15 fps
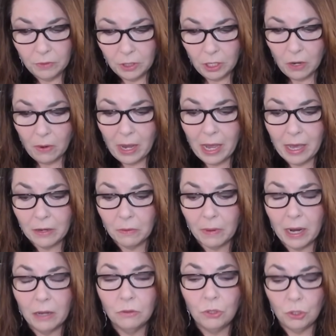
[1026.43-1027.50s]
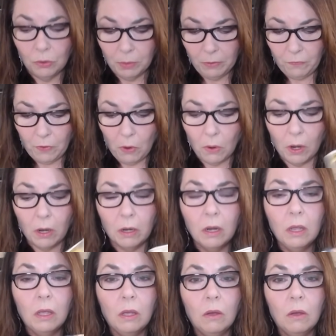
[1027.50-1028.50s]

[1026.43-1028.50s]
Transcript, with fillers: you know, had around you before,